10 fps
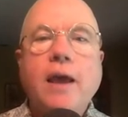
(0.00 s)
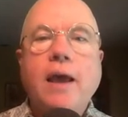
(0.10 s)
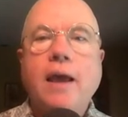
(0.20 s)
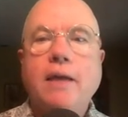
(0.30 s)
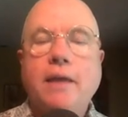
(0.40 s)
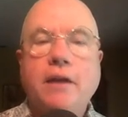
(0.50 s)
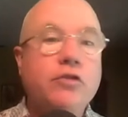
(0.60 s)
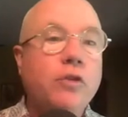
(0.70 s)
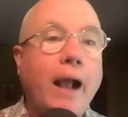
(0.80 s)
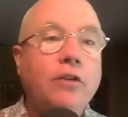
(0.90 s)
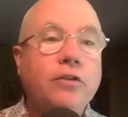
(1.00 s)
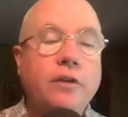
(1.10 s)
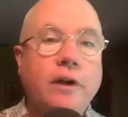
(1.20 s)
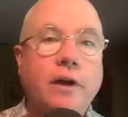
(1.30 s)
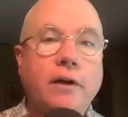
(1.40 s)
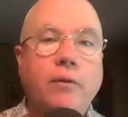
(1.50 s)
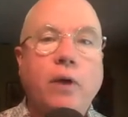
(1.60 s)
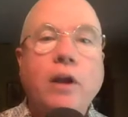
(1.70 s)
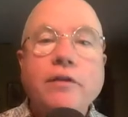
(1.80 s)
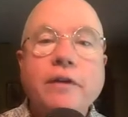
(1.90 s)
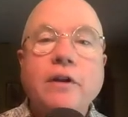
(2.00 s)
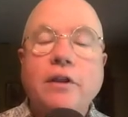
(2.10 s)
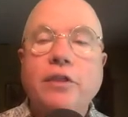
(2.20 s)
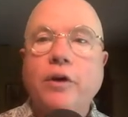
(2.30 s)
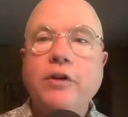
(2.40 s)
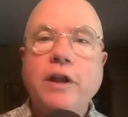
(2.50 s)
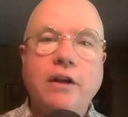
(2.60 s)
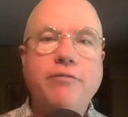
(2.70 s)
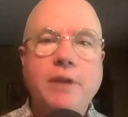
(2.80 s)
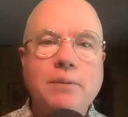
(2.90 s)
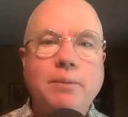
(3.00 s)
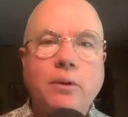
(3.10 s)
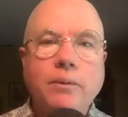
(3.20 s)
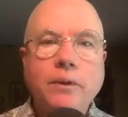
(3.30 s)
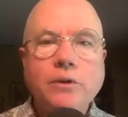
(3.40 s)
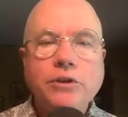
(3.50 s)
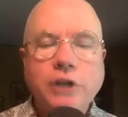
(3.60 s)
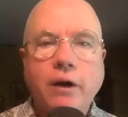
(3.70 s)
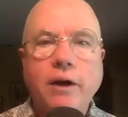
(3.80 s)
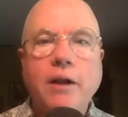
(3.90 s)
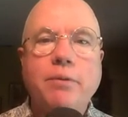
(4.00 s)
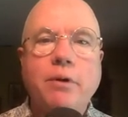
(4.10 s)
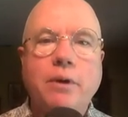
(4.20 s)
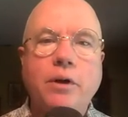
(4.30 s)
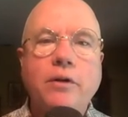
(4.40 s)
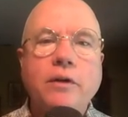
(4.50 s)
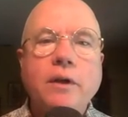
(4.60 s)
and that attracts relevant, authoritative people who share it and promote it,